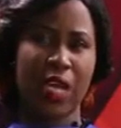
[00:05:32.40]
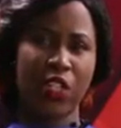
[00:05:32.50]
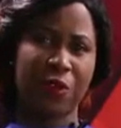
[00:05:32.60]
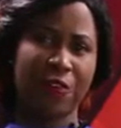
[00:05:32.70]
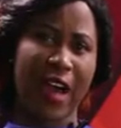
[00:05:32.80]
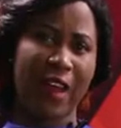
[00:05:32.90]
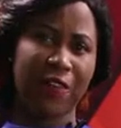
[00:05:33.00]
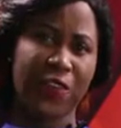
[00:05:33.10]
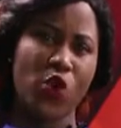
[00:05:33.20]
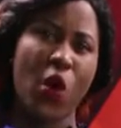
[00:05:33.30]
Now, number
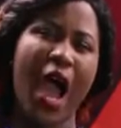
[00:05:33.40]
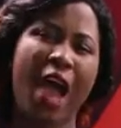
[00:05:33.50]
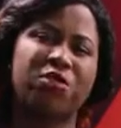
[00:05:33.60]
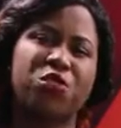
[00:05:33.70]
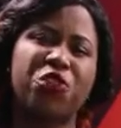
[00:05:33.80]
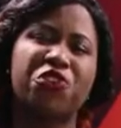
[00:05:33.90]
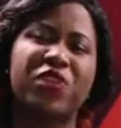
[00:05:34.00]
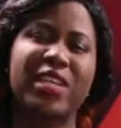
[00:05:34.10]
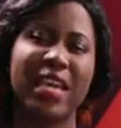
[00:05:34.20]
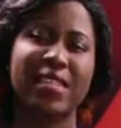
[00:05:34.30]
5, you have to
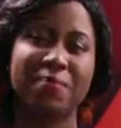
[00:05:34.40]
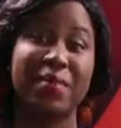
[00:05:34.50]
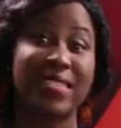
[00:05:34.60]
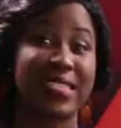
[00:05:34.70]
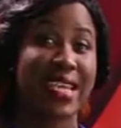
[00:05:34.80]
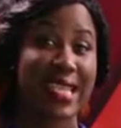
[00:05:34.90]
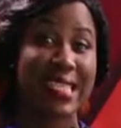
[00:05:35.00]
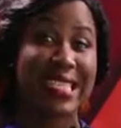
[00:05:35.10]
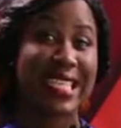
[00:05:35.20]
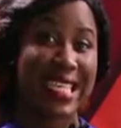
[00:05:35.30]
create a
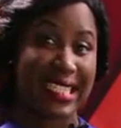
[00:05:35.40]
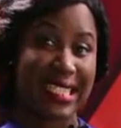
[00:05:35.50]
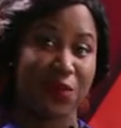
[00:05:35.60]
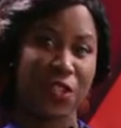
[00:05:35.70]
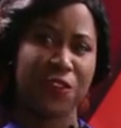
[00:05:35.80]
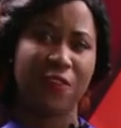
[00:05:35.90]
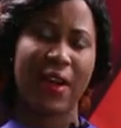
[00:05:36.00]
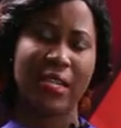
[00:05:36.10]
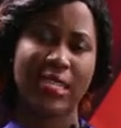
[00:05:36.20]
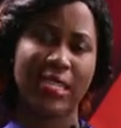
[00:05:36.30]
maintenance list when you
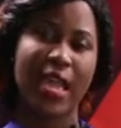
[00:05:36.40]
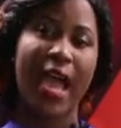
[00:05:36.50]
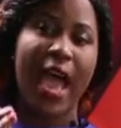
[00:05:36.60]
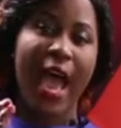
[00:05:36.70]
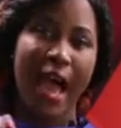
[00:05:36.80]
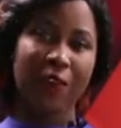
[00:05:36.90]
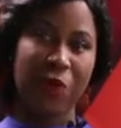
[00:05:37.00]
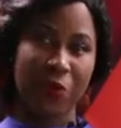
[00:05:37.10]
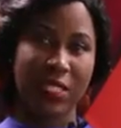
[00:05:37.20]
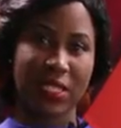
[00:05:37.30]
finally have
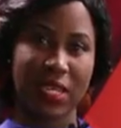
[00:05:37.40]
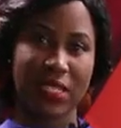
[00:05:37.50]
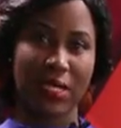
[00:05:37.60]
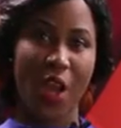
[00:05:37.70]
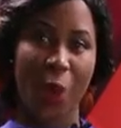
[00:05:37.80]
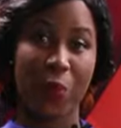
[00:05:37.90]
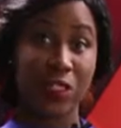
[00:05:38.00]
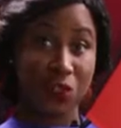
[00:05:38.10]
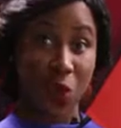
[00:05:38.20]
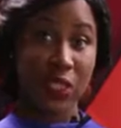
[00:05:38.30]
your business up
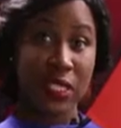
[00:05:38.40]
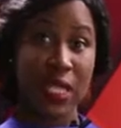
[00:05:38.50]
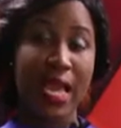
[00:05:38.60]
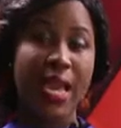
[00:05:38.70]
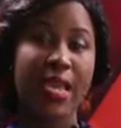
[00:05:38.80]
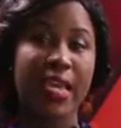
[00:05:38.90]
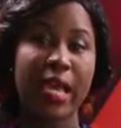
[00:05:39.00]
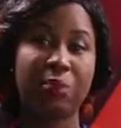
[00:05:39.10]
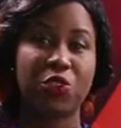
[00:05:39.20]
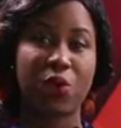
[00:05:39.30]
and running.
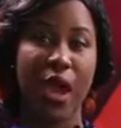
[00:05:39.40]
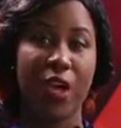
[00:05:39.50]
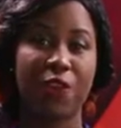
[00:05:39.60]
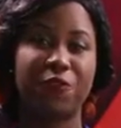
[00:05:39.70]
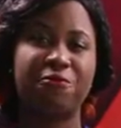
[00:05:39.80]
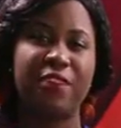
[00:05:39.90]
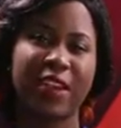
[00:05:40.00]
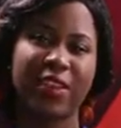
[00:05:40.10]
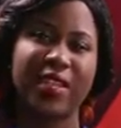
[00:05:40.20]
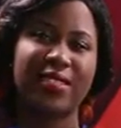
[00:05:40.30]
Keep track of
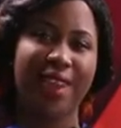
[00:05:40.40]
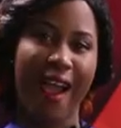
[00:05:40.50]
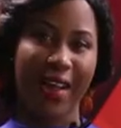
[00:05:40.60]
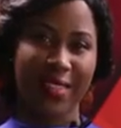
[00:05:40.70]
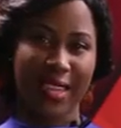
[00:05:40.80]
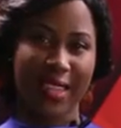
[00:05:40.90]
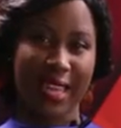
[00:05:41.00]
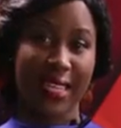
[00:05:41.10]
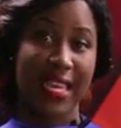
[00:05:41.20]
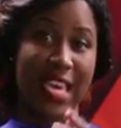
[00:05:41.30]
regular tasks
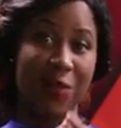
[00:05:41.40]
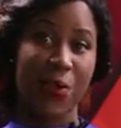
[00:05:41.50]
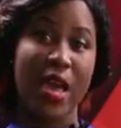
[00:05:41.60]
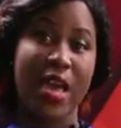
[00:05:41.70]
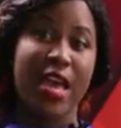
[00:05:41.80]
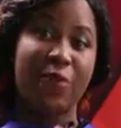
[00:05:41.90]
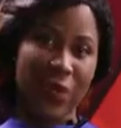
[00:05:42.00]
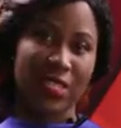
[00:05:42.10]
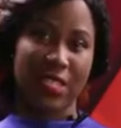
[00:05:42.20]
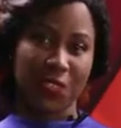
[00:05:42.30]
that keep a
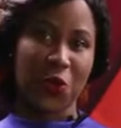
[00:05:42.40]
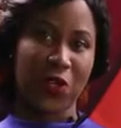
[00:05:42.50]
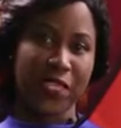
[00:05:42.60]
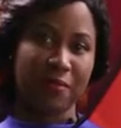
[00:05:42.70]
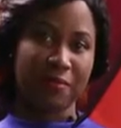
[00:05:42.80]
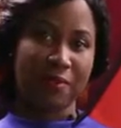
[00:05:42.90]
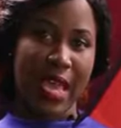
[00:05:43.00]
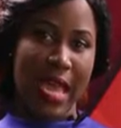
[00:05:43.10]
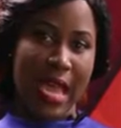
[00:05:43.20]
business running.